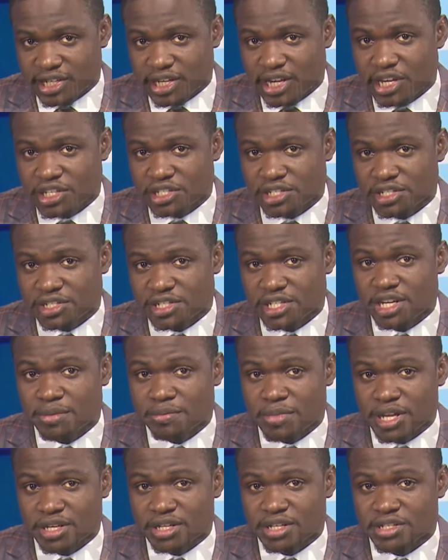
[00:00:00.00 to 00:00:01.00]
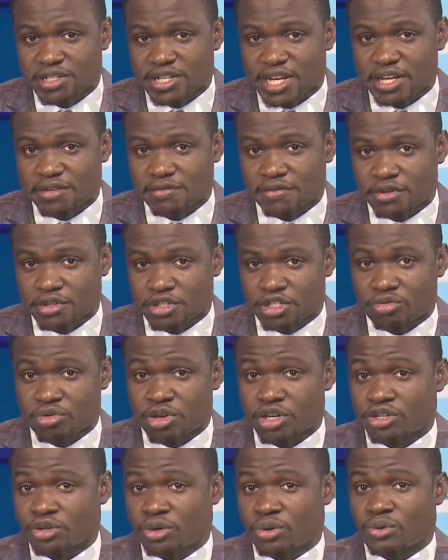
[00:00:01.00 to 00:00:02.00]
the nation's independence
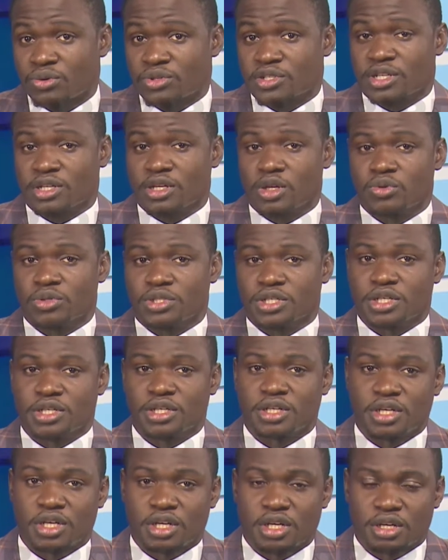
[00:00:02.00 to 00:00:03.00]
anniversary draws closer.